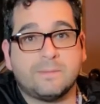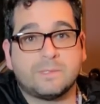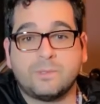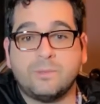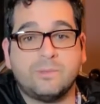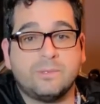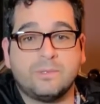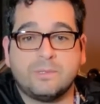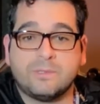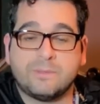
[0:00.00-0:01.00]

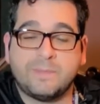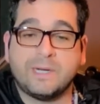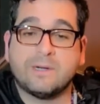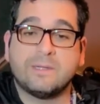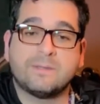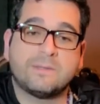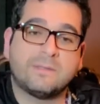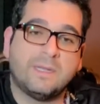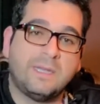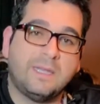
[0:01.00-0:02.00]
schools,
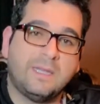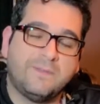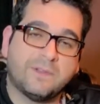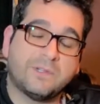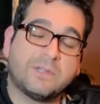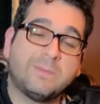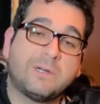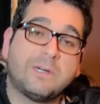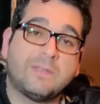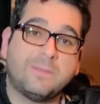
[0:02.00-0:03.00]
parents, if you're in trouble,
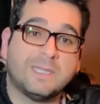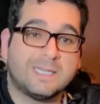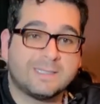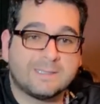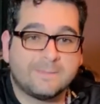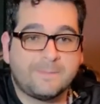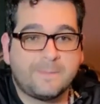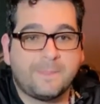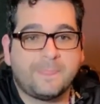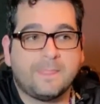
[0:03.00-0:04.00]
call the police.
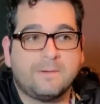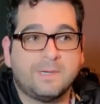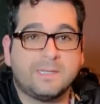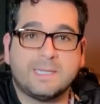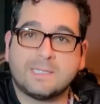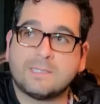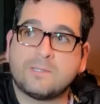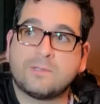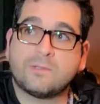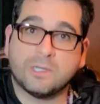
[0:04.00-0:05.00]
Well,
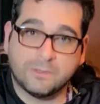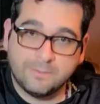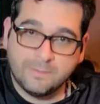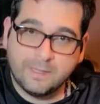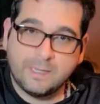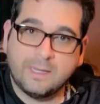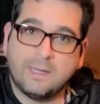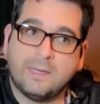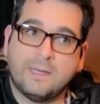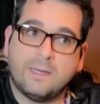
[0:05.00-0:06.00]
that's true.
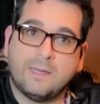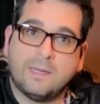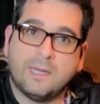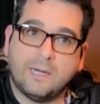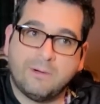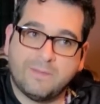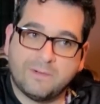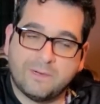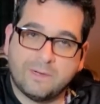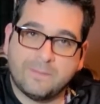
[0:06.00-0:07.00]

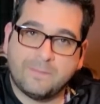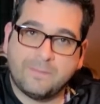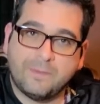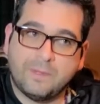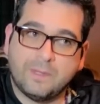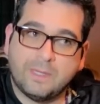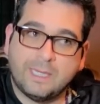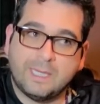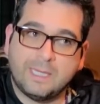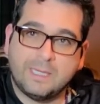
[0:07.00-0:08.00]
However,
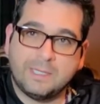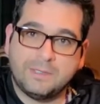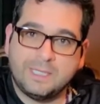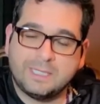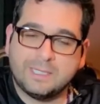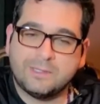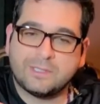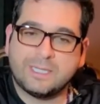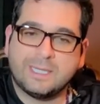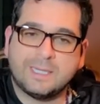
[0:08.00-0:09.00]
you need to
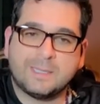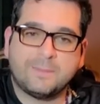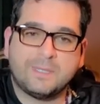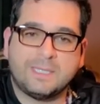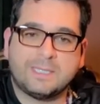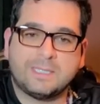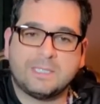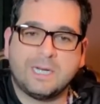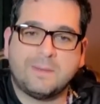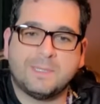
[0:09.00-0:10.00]
understand that the police's
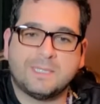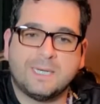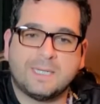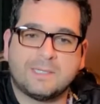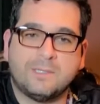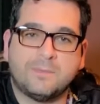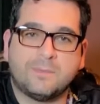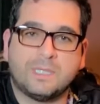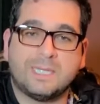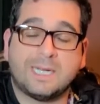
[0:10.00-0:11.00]
job is not to
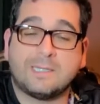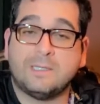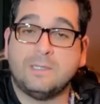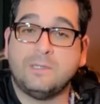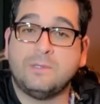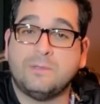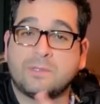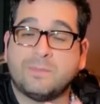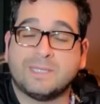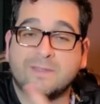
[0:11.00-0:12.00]
protect you
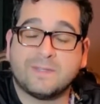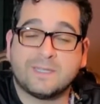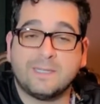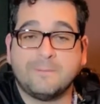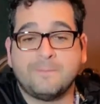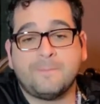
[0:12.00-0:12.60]
specifically.